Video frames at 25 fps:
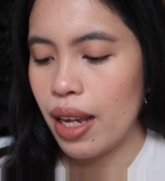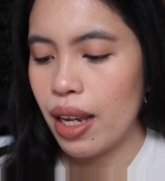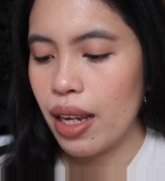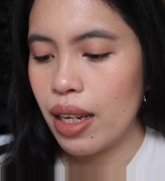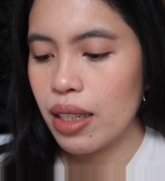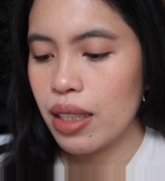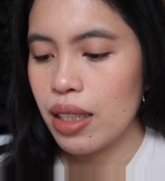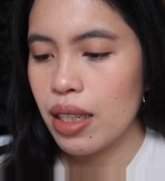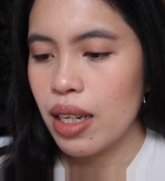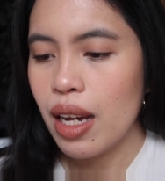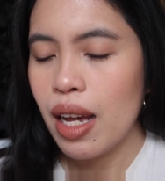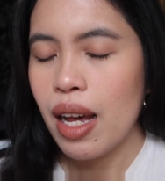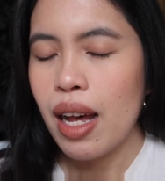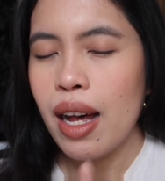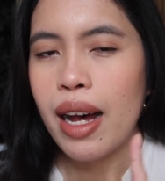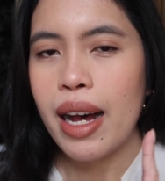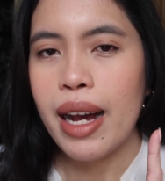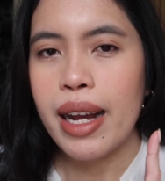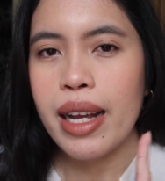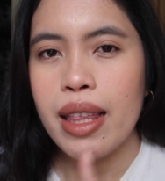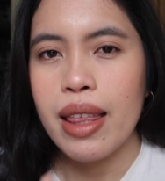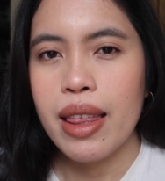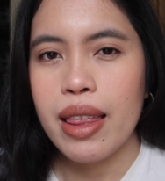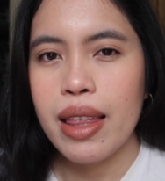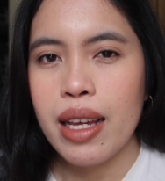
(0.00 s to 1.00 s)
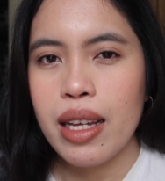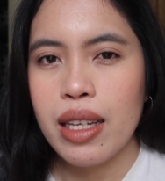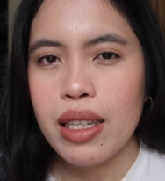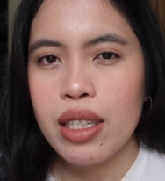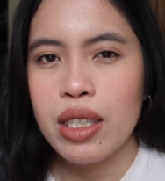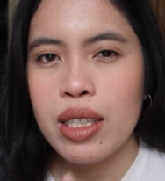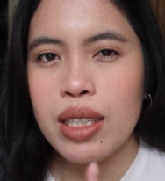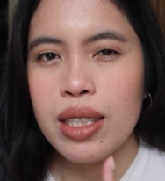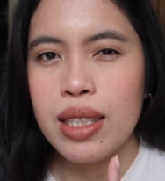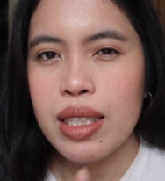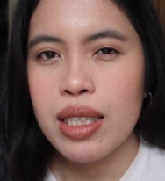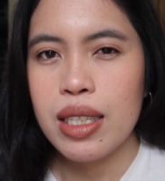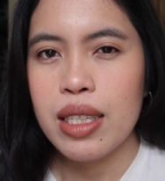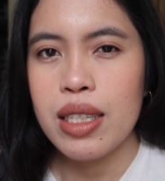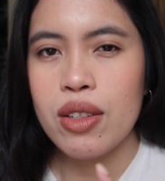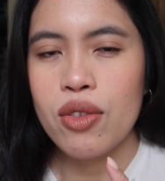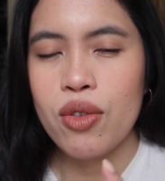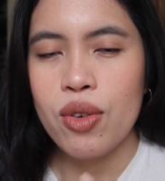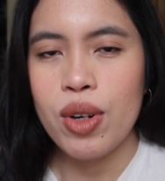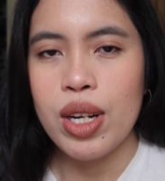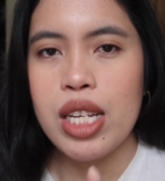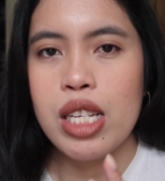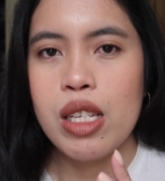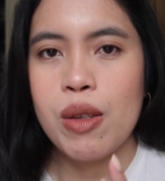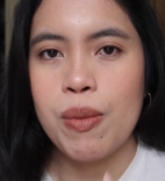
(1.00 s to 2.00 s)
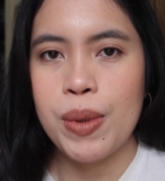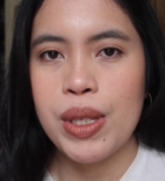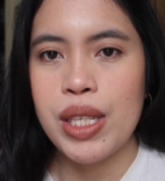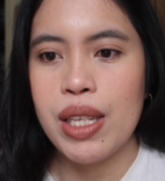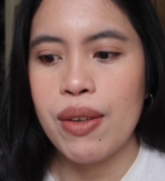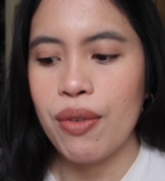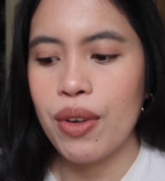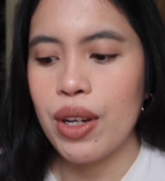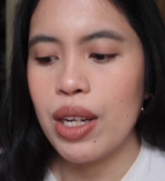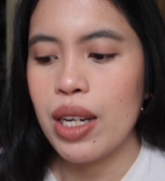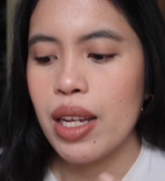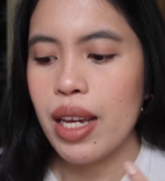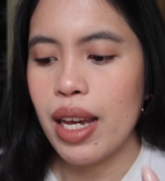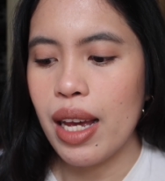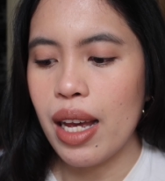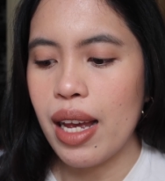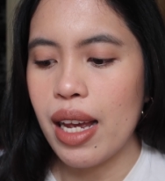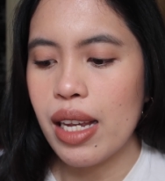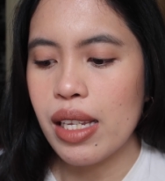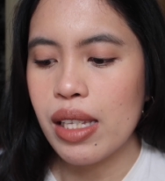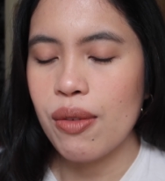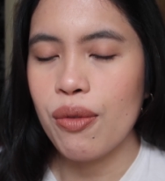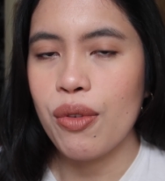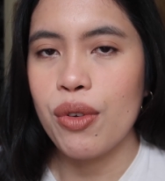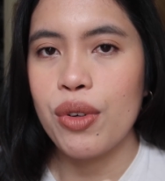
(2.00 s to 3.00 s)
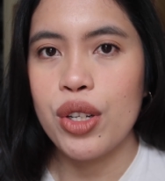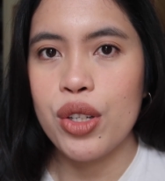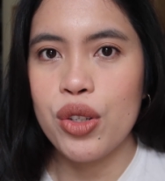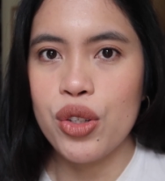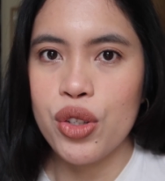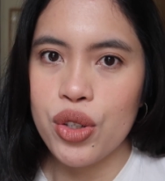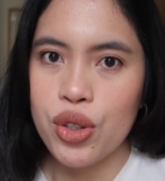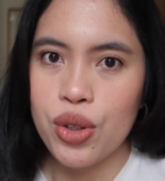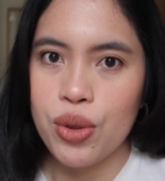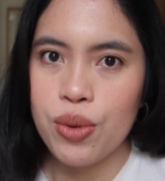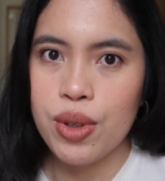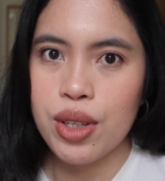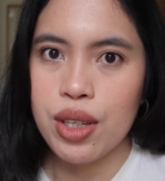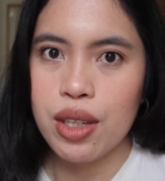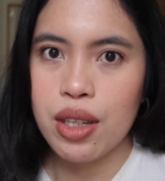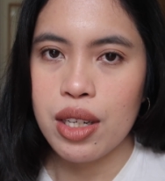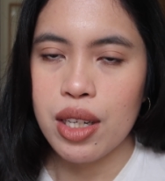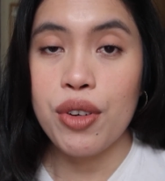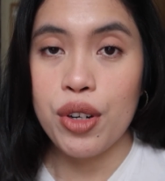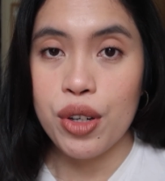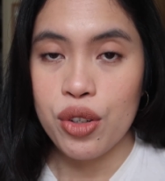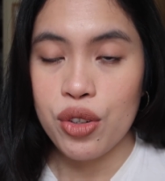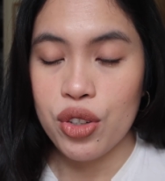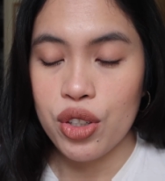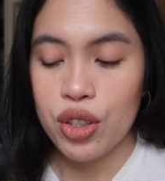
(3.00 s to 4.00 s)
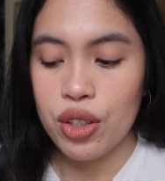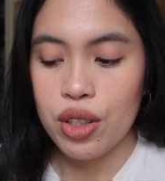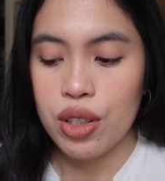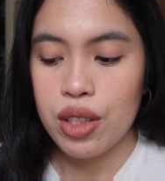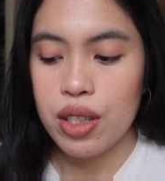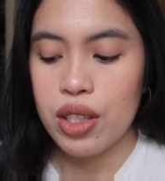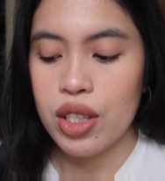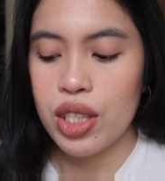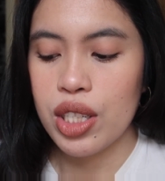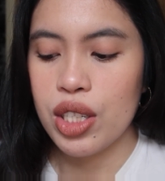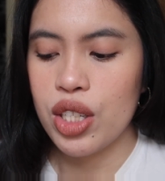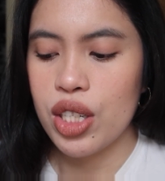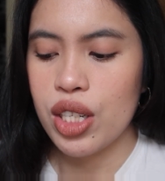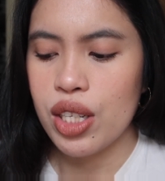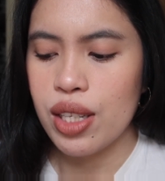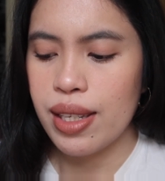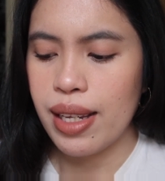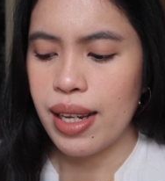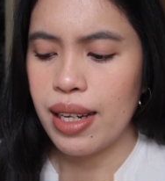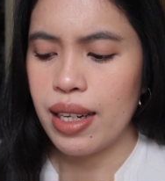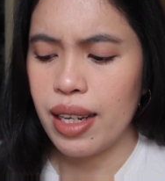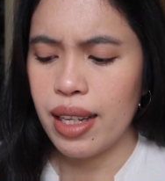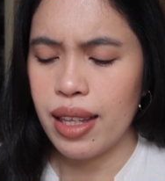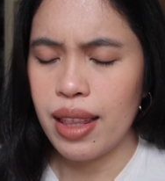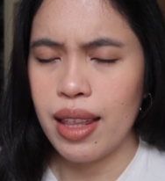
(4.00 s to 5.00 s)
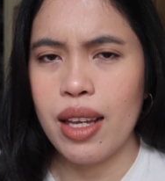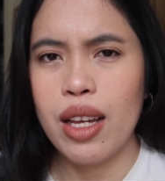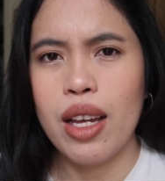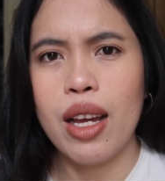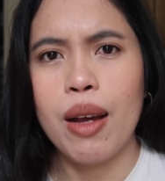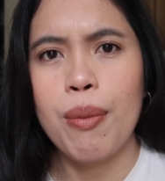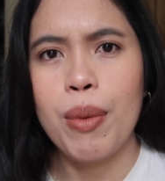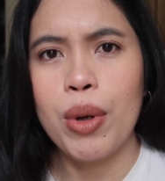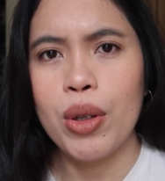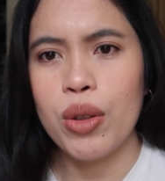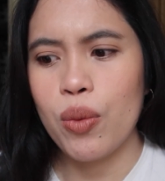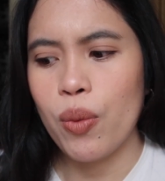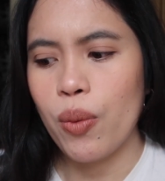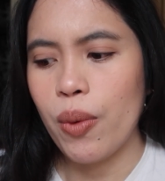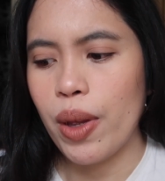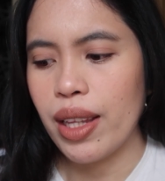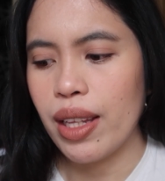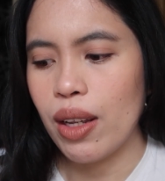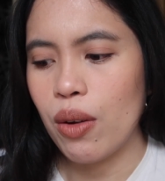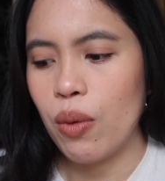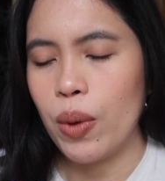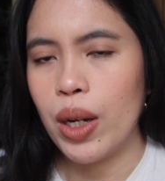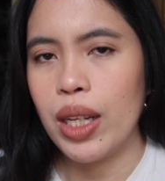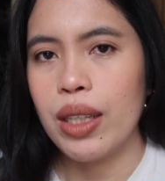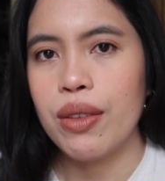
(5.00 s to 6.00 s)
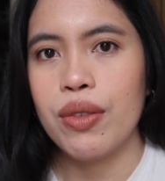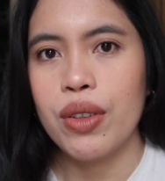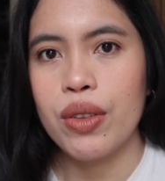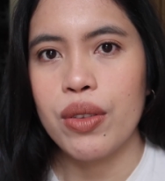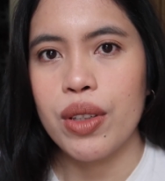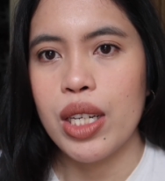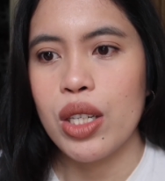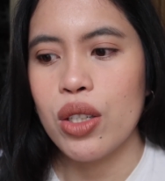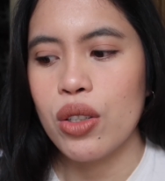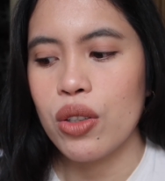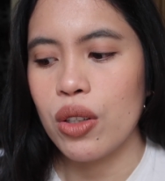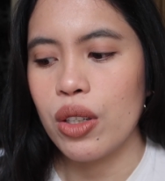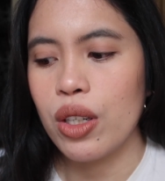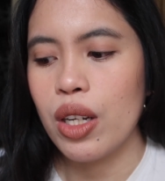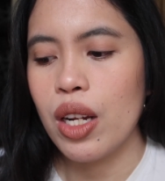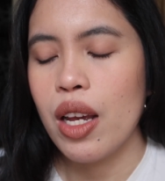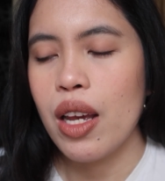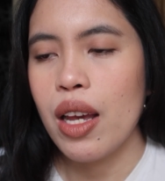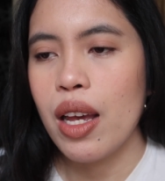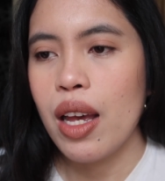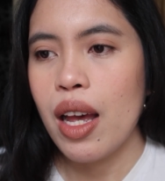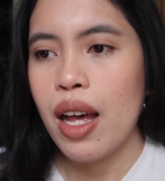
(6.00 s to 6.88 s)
And I think she didn't really specifically ask for the Dewy version, she just said I think about Wet n Wild foundation.